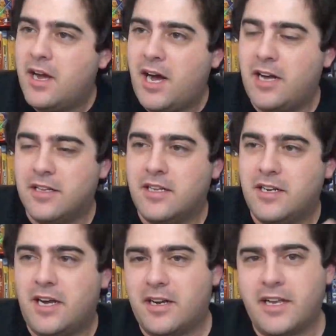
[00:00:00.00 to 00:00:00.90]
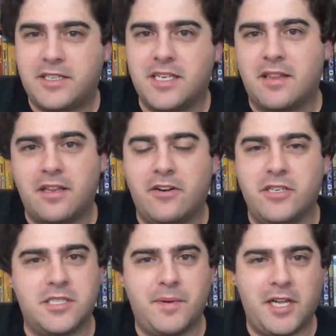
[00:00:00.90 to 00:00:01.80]
I'll get to
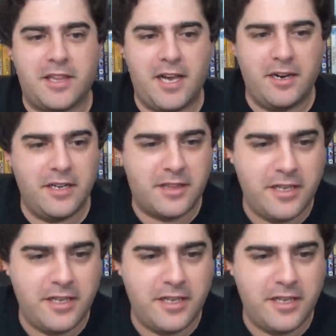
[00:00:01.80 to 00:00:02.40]
theories about that at